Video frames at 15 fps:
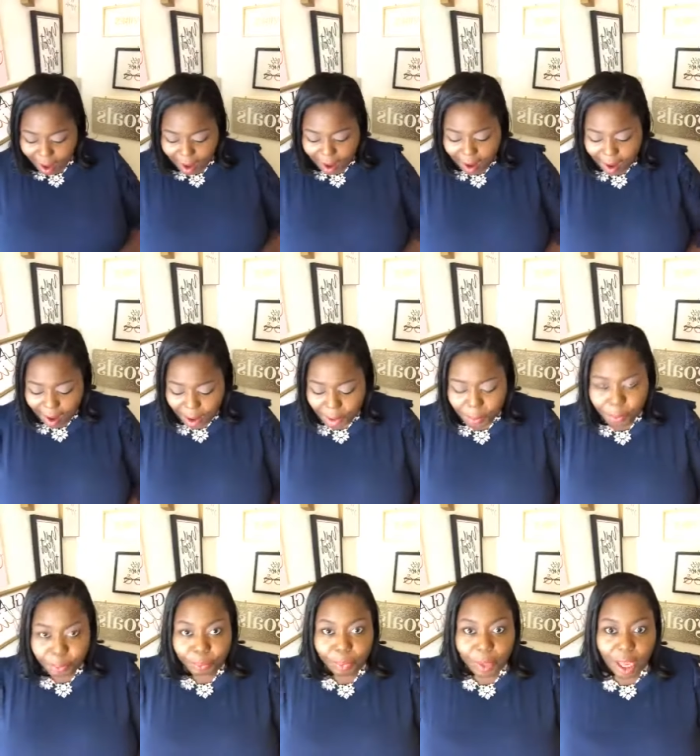Um,
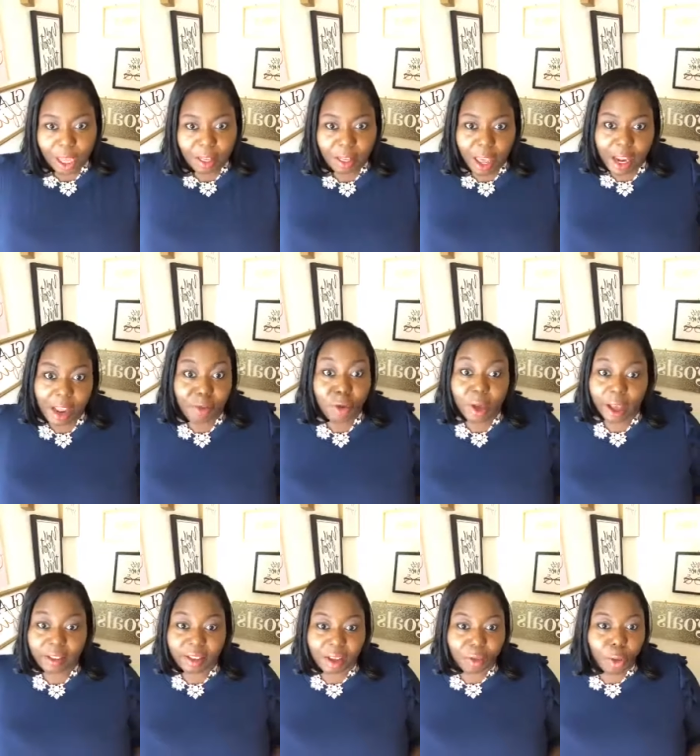and then if you
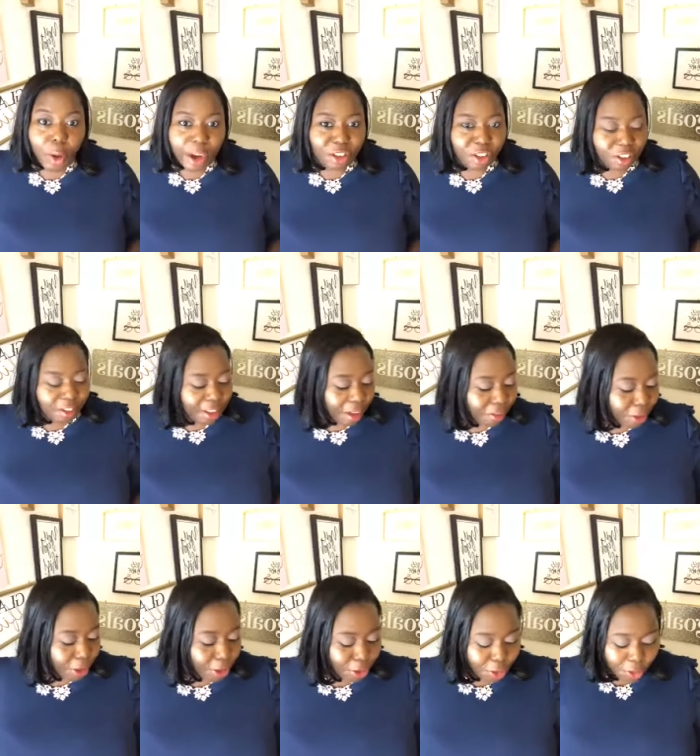guys have questions,
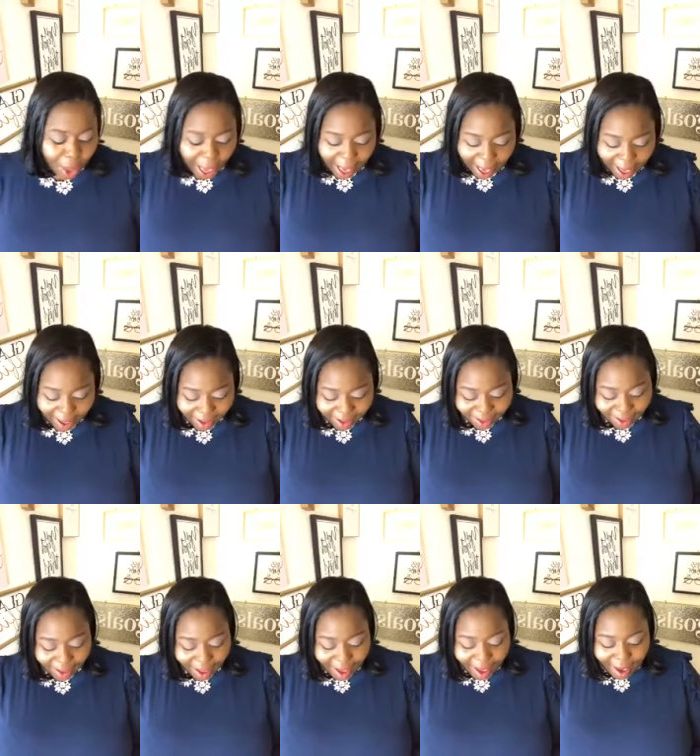definitely do ask.
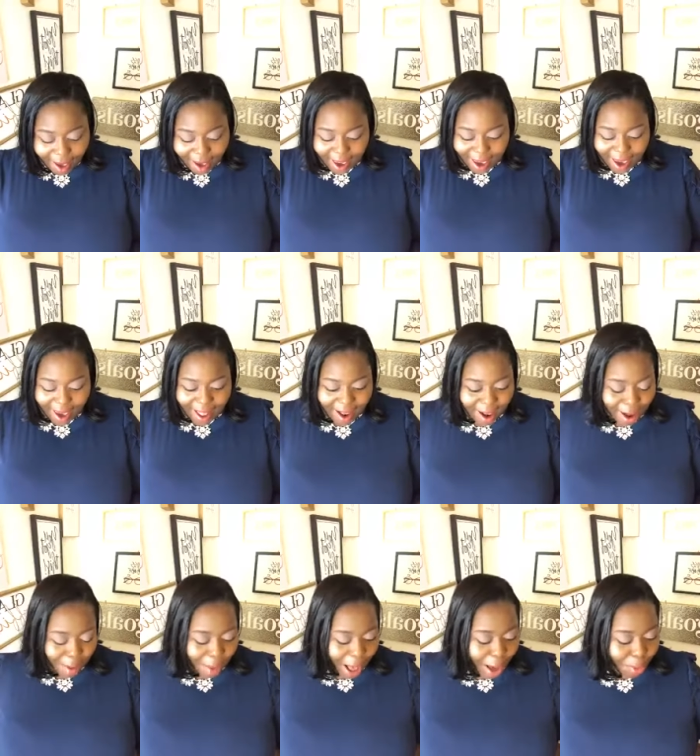And
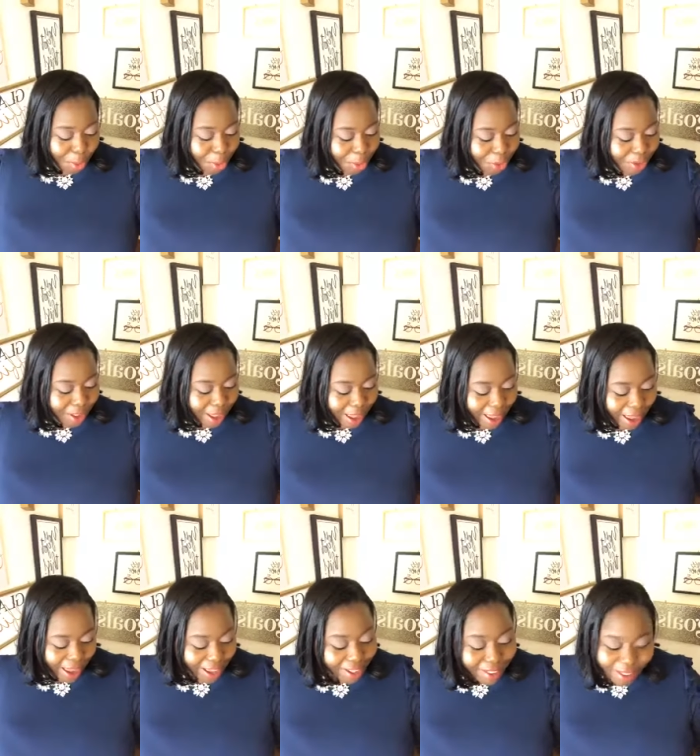um, I will
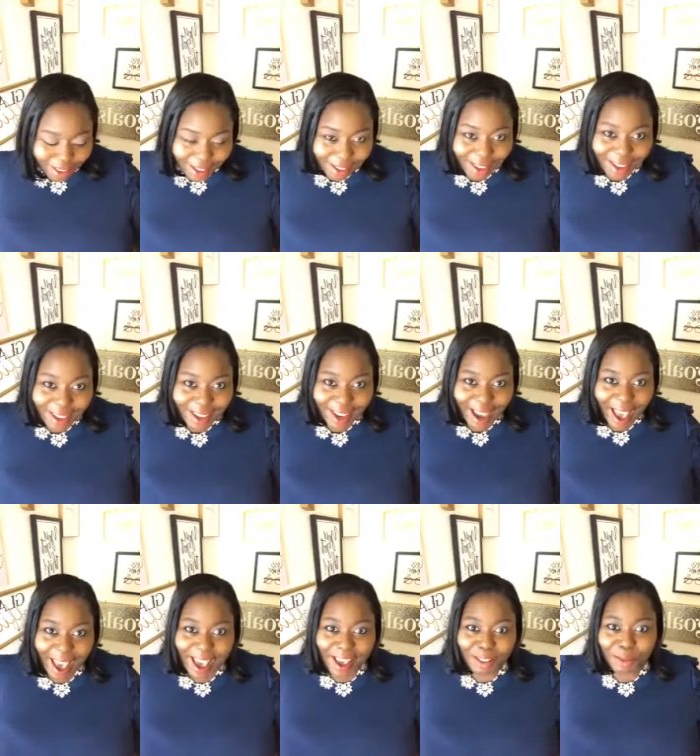answer
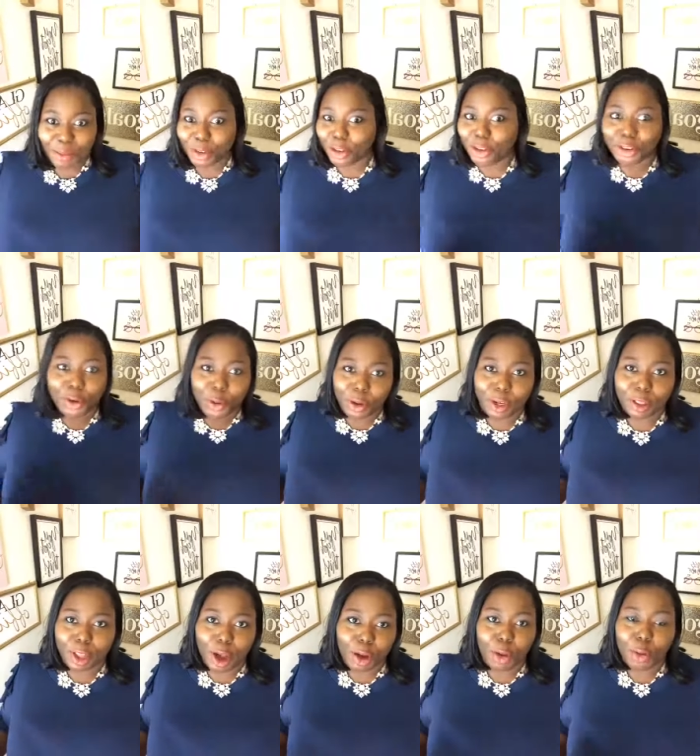as we're going
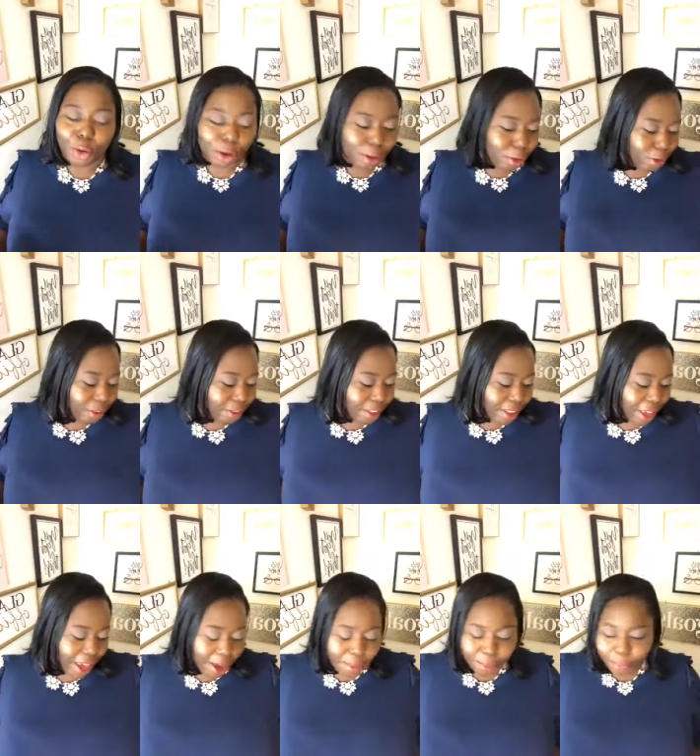along or closer to the
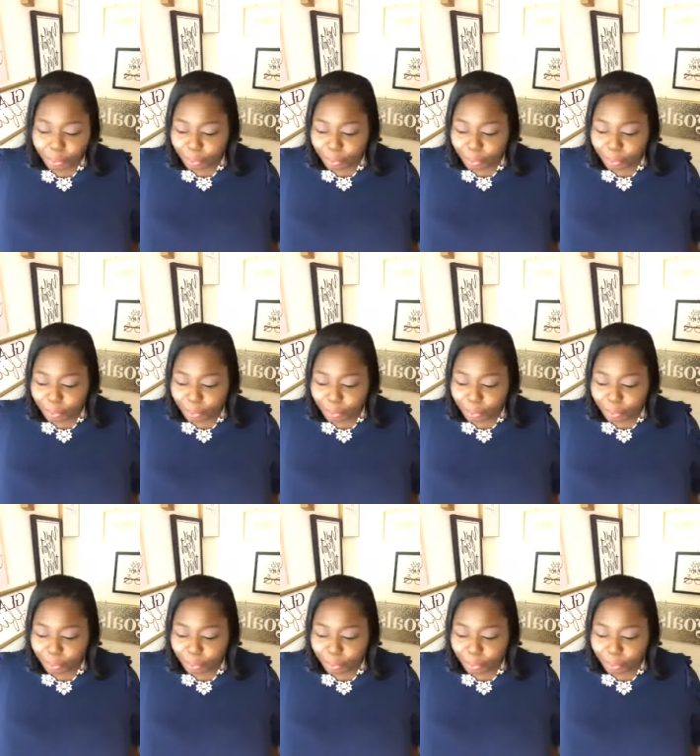end.